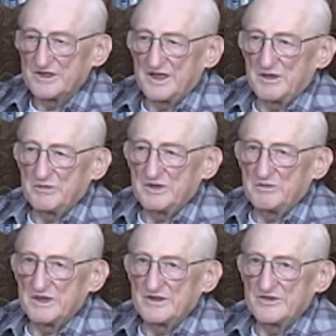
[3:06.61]
camp
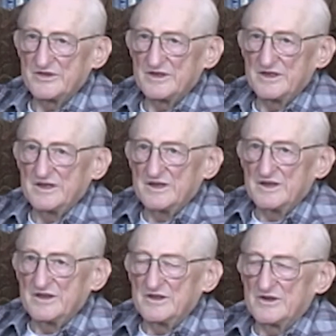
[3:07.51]
inmates,
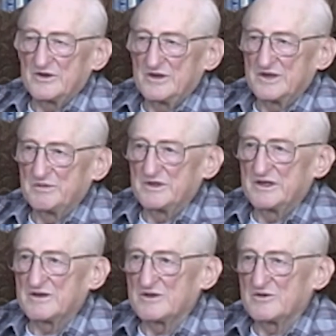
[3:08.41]
had been
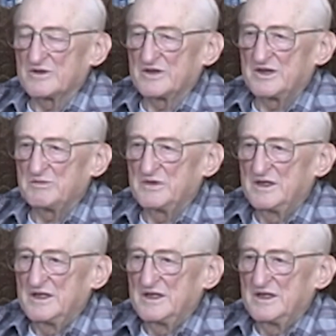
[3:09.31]
there a long time.